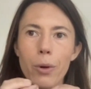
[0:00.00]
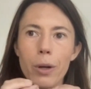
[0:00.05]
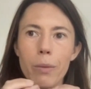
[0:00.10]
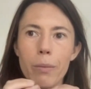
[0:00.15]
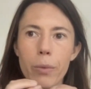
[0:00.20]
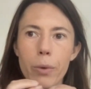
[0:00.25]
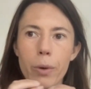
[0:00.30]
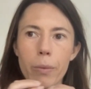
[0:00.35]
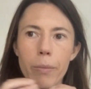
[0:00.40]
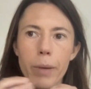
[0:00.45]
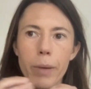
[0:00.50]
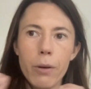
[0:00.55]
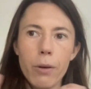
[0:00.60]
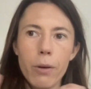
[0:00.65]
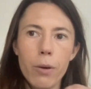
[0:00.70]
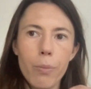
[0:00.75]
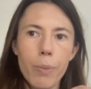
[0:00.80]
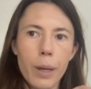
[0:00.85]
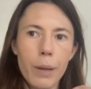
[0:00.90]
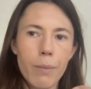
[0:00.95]
and more
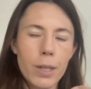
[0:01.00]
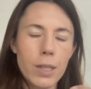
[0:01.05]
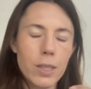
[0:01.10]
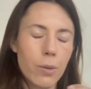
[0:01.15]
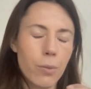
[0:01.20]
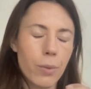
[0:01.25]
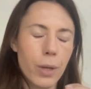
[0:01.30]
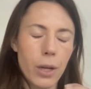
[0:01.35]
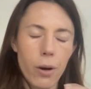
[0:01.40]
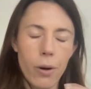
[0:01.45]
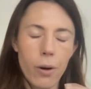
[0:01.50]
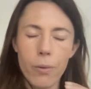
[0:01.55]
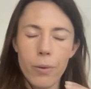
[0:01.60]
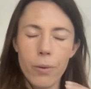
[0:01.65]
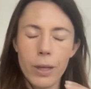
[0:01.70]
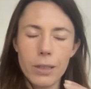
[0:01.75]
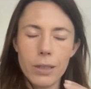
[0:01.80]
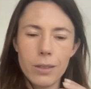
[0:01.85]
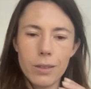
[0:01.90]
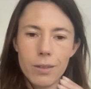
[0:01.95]
micro payments, and
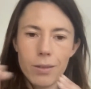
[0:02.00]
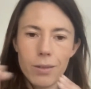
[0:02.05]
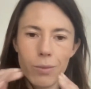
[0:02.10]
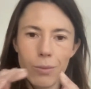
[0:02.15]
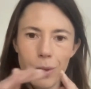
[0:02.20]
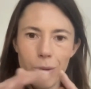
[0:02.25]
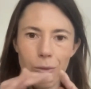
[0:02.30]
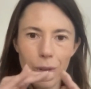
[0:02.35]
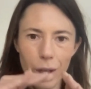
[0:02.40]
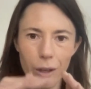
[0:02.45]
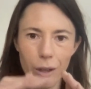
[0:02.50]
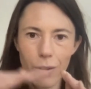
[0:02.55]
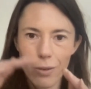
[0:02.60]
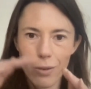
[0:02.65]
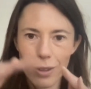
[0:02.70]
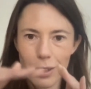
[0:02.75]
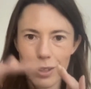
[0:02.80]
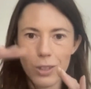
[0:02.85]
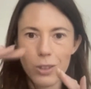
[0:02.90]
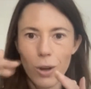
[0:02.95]

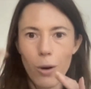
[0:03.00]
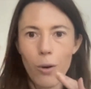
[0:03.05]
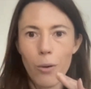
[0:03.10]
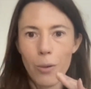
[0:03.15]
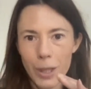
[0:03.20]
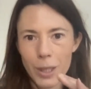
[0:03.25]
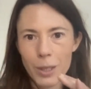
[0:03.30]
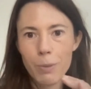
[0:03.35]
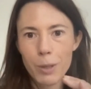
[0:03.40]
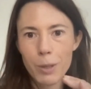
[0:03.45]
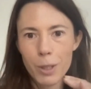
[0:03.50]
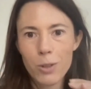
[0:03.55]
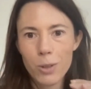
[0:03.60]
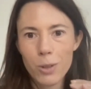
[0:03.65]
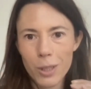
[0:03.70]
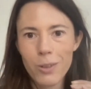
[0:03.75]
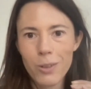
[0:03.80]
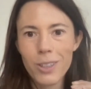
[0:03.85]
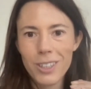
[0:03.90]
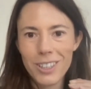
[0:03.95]
this has always been
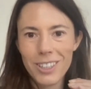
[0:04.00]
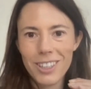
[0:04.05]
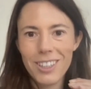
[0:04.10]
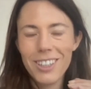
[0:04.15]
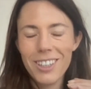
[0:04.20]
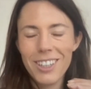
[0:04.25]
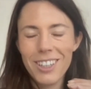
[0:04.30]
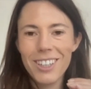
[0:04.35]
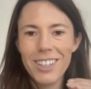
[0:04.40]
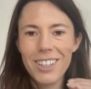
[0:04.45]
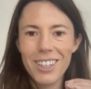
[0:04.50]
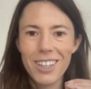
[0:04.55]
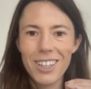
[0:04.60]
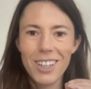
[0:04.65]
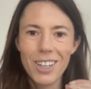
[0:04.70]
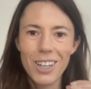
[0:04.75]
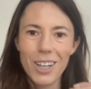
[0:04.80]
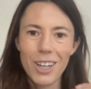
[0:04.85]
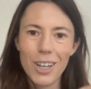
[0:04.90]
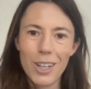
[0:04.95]
true.
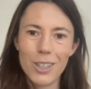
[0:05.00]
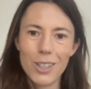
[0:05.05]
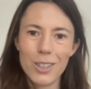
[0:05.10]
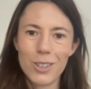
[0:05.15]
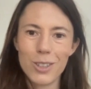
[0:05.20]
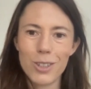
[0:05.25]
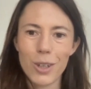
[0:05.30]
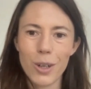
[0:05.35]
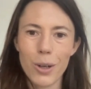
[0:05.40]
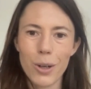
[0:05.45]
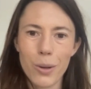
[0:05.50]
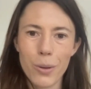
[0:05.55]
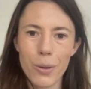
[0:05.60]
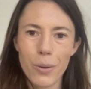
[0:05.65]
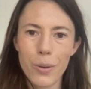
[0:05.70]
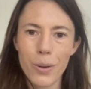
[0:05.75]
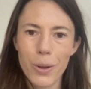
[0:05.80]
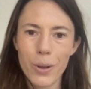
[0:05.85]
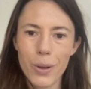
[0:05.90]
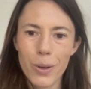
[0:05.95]
And
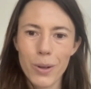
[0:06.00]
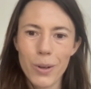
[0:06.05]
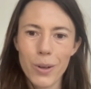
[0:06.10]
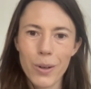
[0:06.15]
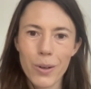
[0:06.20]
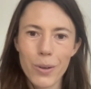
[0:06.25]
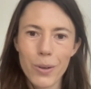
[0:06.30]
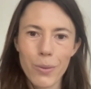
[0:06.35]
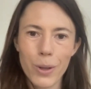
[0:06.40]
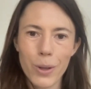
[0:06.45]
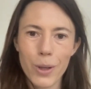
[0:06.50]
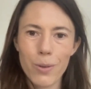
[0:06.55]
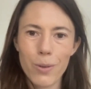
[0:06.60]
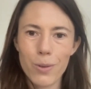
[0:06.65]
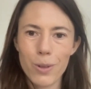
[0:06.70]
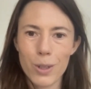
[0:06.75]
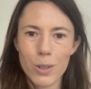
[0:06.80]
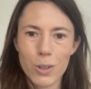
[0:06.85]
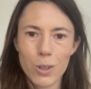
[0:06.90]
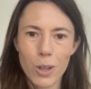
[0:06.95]
so when you
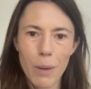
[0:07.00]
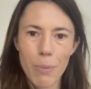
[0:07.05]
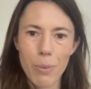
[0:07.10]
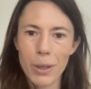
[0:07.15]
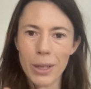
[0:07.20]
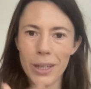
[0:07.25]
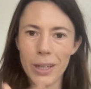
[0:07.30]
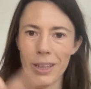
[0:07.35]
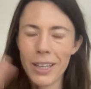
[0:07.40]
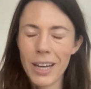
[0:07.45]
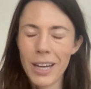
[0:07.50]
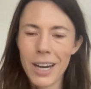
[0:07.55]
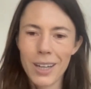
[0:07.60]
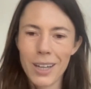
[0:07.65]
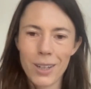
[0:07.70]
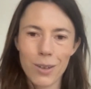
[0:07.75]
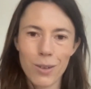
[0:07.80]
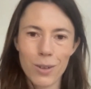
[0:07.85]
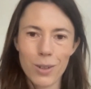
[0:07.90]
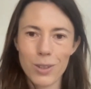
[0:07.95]
extrapolate
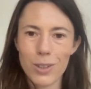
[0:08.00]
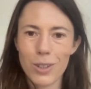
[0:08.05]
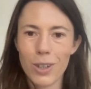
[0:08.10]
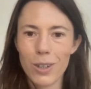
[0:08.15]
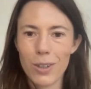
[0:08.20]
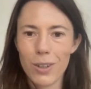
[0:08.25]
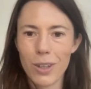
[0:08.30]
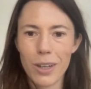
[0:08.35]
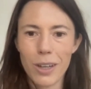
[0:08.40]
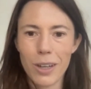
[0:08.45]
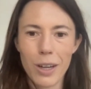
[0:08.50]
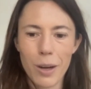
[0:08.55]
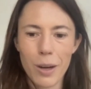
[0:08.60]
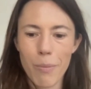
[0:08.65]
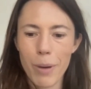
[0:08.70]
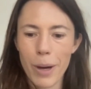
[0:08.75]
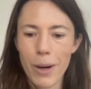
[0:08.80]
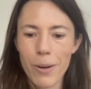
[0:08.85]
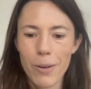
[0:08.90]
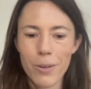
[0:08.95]
that, you can start thinking
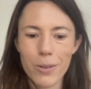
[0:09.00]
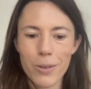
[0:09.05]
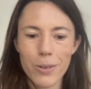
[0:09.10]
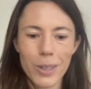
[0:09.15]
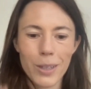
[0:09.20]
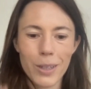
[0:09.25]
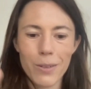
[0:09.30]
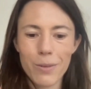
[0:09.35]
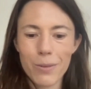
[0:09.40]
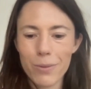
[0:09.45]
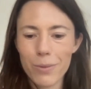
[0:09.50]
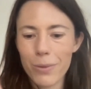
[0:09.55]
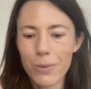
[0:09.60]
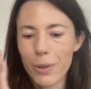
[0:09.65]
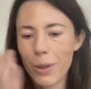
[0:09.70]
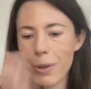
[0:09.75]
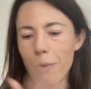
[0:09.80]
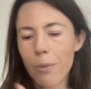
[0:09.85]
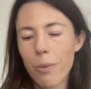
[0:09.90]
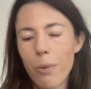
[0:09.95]
about like
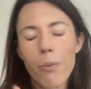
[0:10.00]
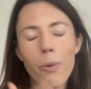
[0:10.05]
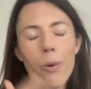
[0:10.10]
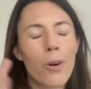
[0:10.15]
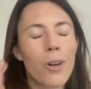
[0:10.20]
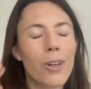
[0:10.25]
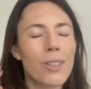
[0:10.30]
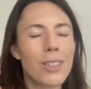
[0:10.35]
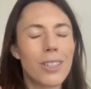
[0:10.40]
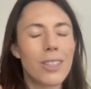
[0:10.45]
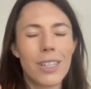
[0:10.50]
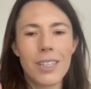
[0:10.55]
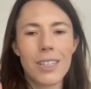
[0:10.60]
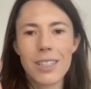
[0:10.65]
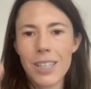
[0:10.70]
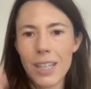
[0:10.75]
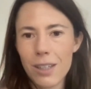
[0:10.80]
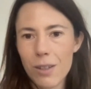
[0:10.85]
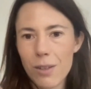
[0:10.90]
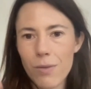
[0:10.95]
little rewards and
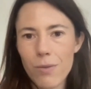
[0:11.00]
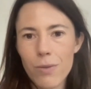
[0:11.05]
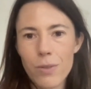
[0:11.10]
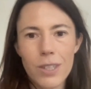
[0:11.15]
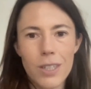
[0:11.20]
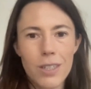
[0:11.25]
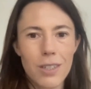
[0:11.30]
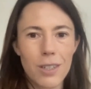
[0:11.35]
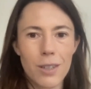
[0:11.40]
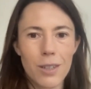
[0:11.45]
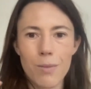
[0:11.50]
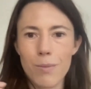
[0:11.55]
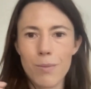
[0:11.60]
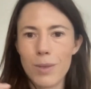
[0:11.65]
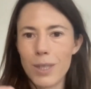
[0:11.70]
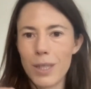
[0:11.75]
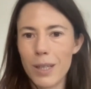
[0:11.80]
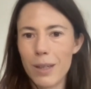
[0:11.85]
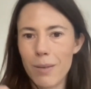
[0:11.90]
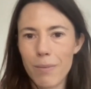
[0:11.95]
incentive
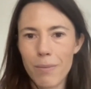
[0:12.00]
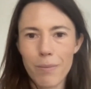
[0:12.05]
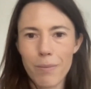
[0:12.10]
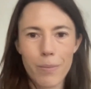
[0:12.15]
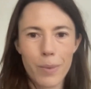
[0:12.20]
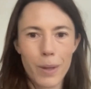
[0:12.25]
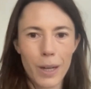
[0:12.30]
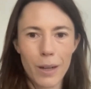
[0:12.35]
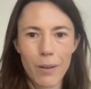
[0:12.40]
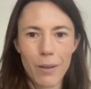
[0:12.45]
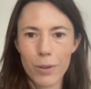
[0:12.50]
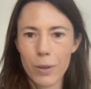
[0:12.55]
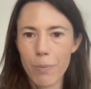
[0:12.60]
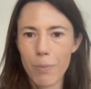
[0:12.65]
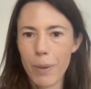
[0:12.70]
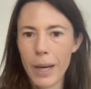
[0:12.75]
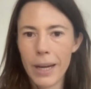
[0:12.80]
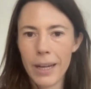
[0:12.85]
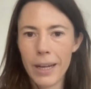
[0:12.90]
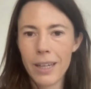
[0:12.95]
systems and being able to
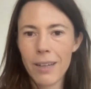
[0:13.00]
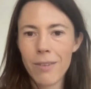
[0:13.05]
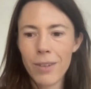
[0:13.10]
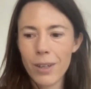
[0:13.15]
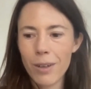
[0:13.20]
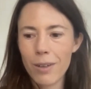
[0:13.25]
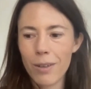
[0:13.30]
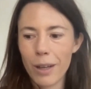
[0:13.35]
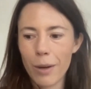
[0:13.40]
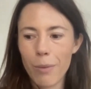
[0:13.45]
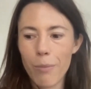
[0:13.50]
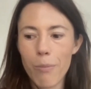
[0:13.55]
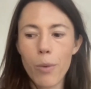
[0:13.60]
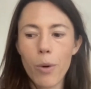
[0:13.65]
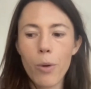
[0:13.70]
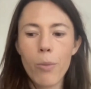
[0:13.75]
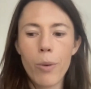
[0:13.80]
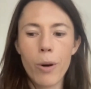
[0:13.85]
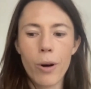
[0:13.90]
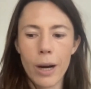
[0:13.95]
pay, even in like
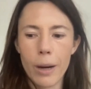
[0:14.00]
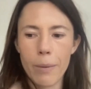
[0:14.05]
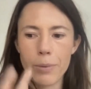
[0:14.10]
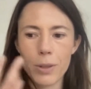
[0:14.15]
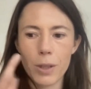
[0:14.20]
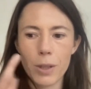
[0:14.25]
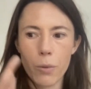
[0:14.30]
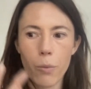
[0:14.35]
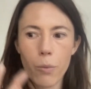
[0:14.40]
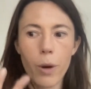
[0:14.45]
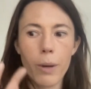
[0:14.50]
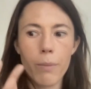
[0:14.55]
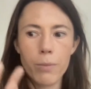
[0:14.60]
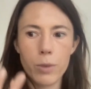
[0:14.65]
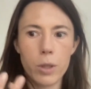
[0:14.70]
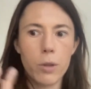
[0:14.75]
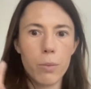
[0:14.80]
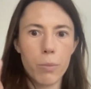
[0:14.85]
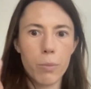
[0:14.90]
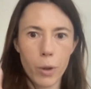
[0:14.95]
mobile apps, like
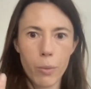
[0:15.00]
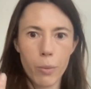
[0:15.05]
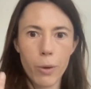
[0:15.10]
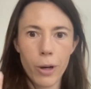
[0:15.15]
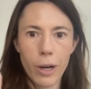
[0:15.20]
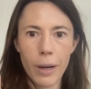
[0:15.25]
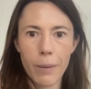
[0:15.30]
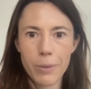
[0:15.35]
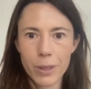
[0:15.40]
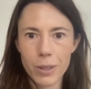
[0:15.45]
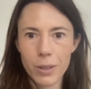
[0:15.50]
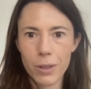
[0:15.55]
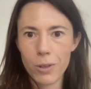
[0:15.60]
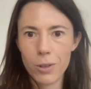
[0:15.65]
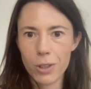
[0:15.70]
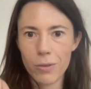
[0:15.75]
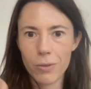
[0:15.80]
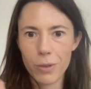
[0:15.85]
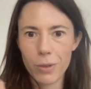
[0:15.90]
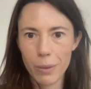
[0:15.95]
Web2 mobile apps, the
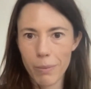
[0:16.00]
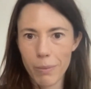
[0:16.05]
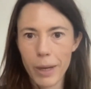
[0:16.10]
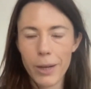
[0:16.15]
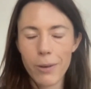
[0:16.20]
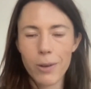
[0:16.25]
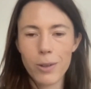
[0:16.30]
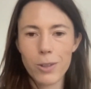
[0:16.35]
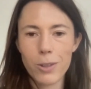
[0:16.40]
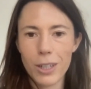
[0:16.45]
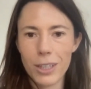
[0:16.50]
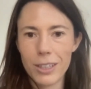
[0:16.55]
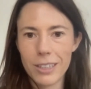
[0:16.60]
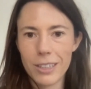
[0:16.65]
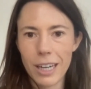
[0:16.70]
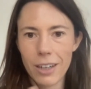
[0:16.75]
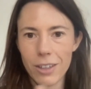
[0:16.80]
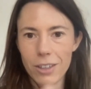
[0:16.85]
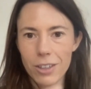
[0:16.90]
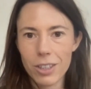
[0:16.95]
notion of like
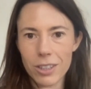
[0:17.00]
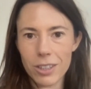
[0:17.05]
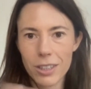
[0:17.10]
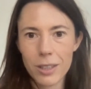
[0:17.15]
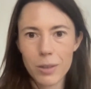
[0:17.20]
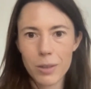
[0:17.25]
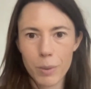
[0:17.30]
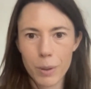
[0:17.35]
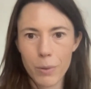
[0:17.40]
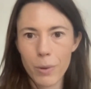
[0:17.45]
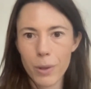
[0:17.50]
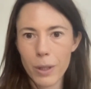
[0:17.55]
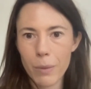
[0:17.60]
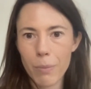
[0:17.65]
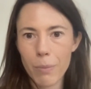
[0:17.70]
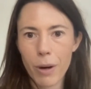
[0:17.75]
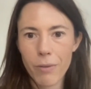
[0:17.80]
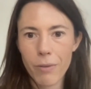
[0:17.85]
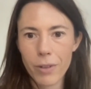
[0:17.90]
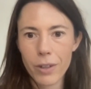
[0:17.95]
microtransactions has been really
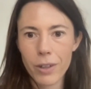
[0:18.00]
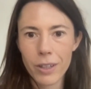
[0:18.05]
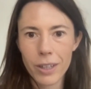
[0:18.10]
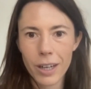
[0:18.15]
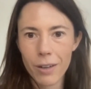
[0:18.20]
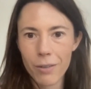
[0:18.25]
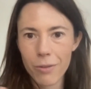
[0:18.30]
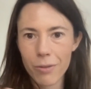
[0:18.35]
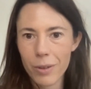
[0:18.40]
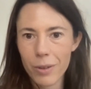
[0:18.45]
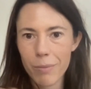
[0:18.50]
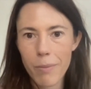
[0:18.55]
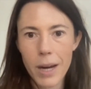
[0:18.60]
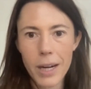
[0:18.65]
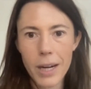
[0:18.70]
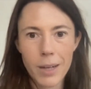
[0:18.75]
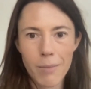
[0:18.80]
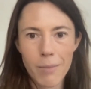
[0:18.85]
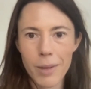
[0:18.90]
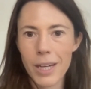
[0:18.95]
prevalent now for
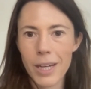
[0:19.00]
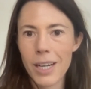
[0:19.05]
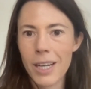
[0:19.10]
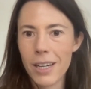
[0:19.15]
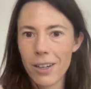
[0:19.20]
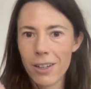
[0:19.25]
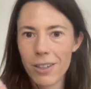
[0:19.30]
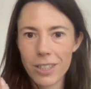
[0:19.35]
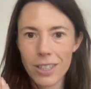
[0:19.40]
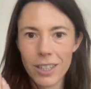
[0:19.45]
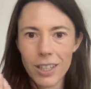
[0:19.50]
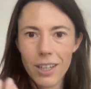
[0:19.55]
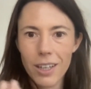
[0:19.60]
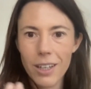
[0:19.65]
many, many years.